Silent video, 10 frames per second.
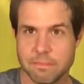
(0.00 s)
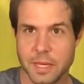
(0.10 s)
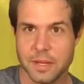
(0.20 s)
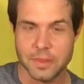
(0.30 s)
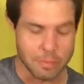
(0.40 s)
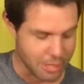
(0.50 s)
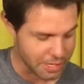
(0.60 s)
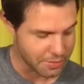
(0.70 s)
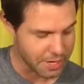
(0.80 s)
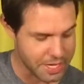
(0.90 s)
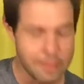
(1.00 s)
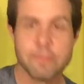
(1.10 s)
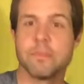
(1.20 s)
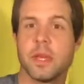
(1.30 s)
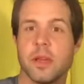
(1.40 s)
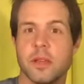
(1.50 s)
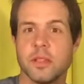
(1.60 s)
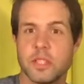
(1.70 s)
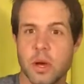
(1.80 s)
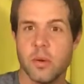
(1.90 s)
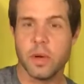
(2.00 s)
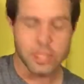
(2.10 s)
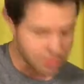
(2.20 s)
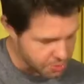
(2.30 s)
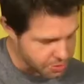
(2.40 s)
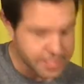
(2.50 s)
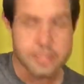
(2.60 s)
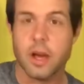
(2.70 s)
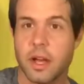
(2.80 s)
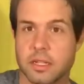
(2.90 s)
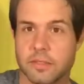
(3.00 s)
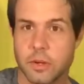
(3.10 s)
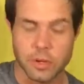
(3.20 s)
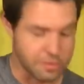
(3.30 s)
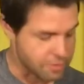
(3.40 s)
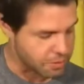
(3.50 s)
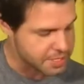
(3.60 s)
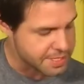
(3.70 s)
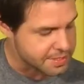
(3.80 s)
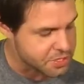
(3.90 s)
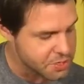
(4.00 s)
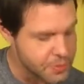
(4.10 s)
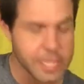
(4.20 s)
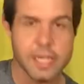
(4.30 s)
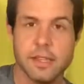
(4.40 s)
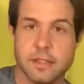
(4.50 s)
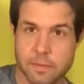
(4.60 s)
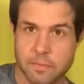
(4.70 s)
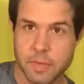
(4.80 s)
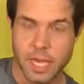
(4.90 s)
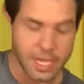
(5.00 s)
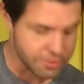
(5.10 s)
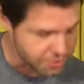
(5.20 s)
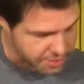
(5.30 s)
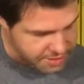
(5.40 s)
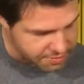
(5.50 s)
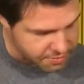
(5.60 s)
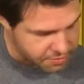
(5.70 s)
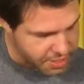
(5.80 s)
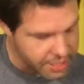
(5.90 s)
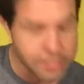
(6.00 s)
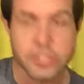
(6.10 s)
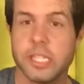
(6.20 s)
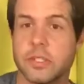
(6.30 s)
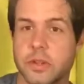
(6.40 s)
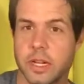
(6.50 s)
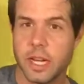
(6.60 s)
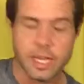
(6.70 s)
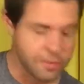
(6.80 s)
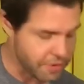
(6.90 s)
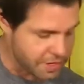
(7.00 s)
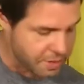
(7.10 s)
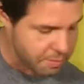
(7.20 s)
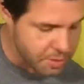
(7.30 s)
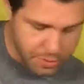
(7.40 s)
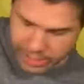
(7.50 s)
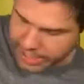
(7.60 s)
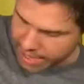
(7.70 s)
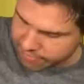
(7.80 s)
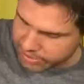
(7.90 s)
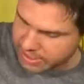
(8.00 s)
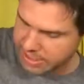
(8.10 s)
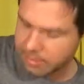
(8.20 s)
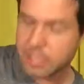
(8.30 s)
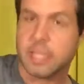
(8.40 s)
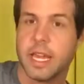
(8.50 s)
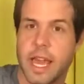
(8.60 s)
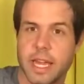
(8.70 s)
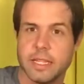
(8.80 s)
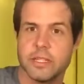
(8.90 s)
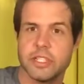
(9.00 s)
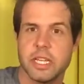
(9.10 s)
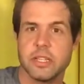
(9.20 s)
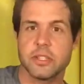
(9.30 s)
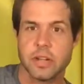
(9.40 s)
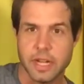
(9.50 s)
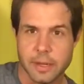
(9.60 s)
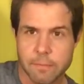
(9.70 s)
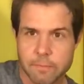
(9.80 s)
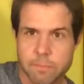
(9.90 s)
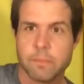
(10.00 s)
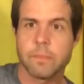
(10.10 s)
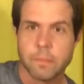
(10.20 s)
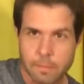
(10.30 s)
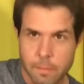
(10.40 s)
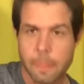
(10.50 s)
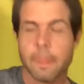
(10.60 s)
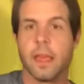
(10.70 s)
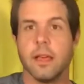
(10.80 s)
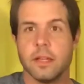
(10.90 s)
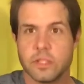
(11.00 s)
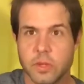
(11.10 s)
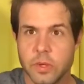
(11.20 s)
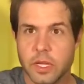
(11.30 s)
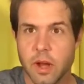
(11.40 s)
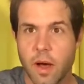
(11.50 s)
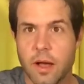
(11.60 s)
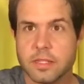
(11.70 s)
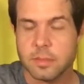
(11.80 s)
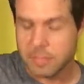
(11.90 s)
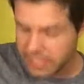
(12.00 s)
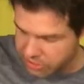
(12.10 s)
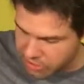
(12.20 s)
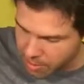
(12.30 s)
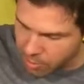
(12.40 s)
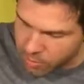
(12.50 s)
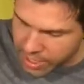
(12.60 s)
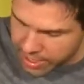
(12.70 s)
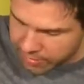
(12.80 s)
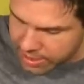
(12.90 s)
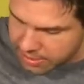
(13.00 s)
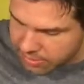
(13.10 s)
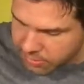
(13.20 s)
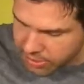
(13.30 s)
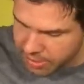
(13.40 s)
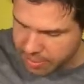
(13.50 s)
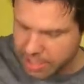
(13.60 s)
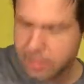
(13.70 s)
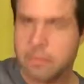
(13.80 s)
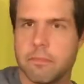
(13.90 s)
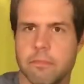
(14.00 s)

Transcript: into the party. Ready? So, when you do this octave chord, of course, this is two E's, A string, seventh fret, and G string, ninth fret, you're muting everything but the A and the G string. So you can awesomely strum away rather than worry about